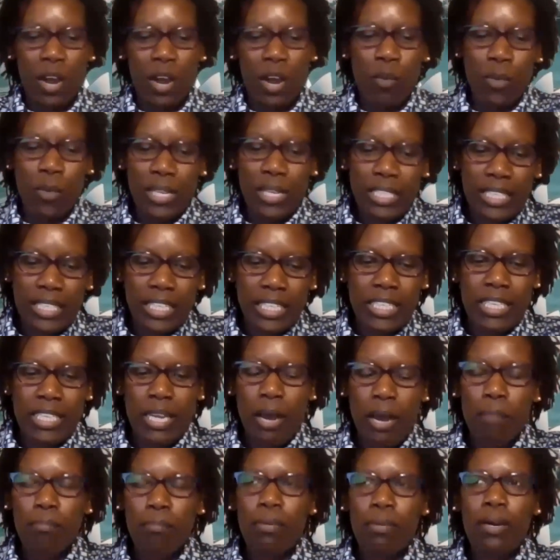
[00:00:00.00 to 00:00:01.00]
Now, when
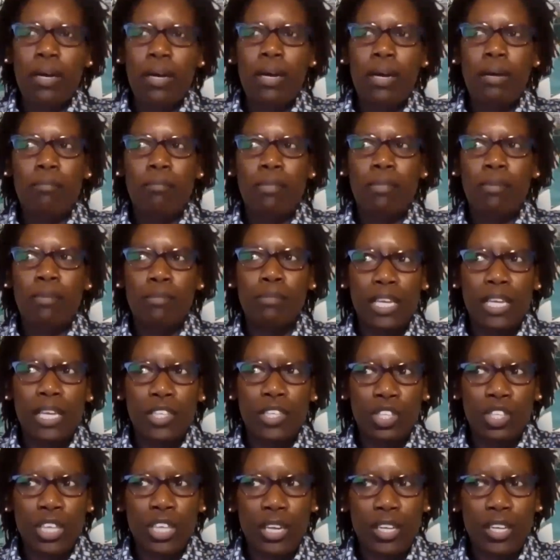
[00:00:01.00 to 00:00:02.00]
setting up, um, the
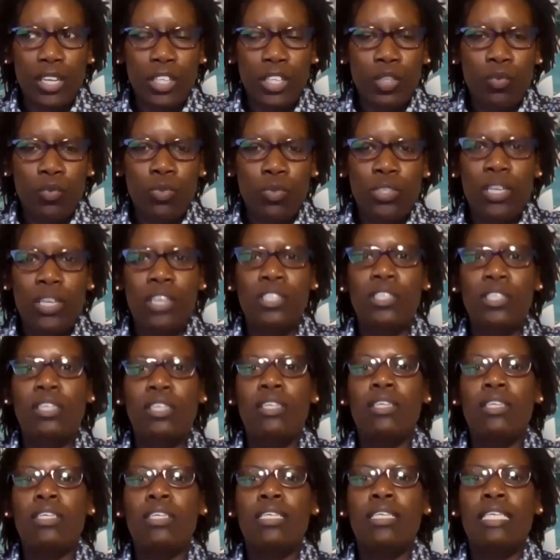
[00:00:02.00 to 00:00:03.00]
biggest challenge was
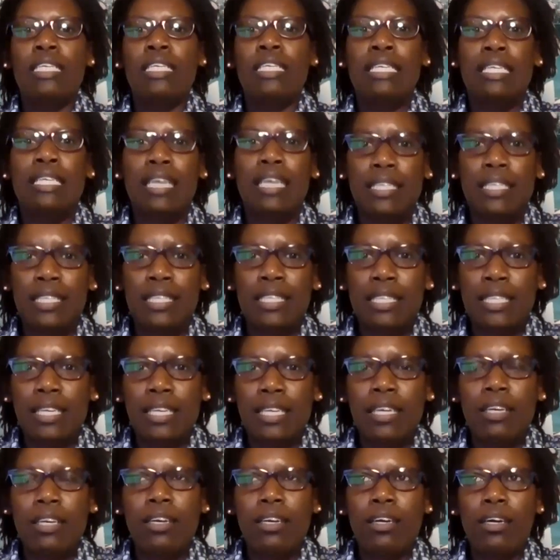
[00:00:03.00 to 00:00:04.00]
actually
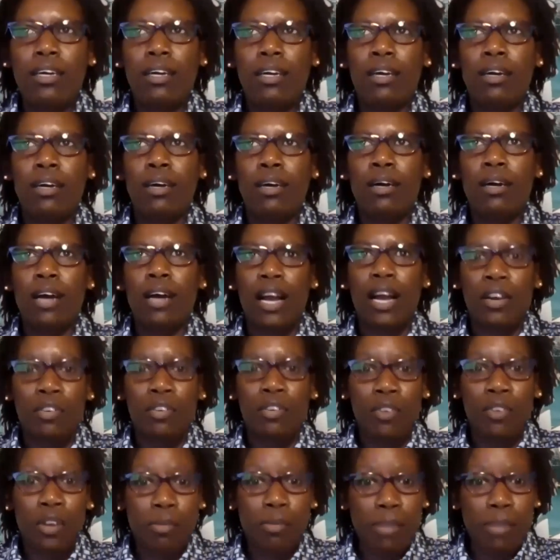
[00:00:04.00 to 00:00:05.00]
getting uh,
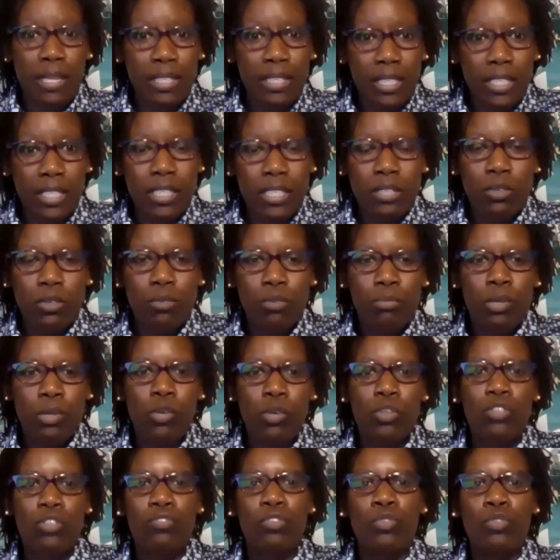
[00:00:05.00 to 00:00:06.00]
agreements
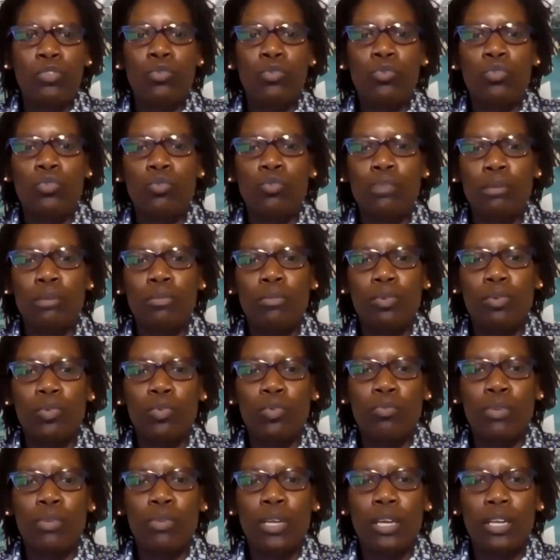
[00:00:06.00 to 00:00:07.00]
because for you to be able
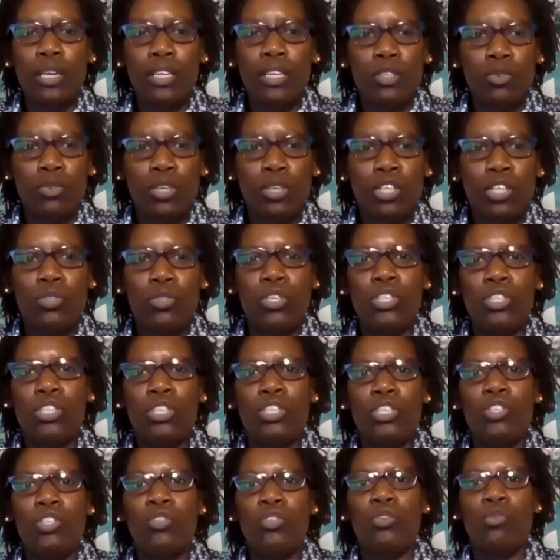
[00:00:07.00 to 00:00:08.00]
to be an education
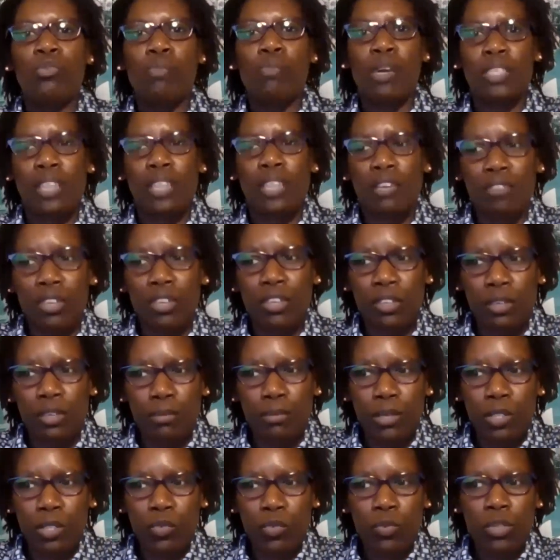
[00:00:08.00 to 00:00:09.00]
agent, you must have
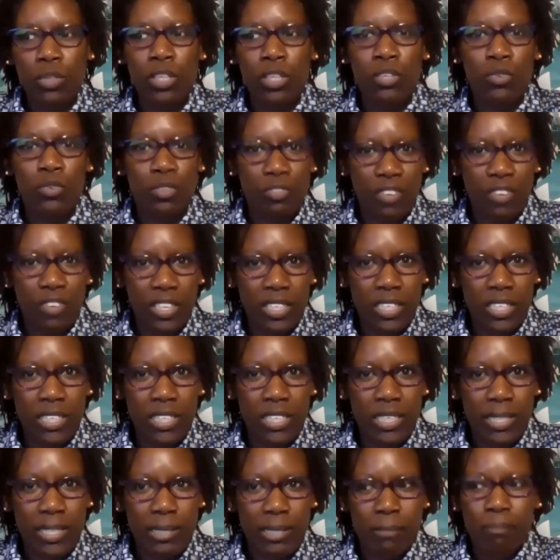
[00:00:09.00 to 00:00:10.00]
agreements with the
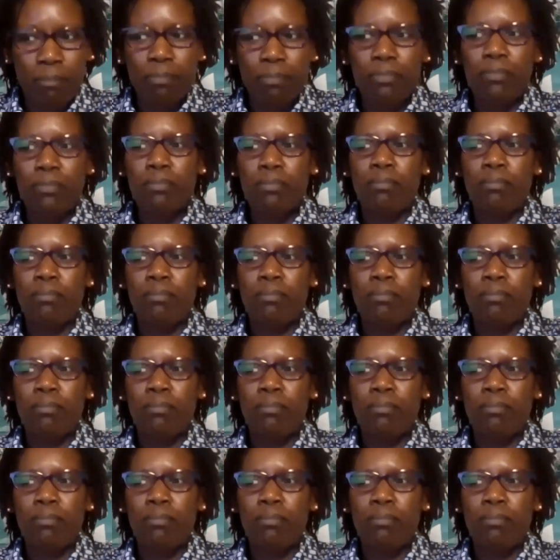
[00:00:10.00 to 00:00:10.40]
universities.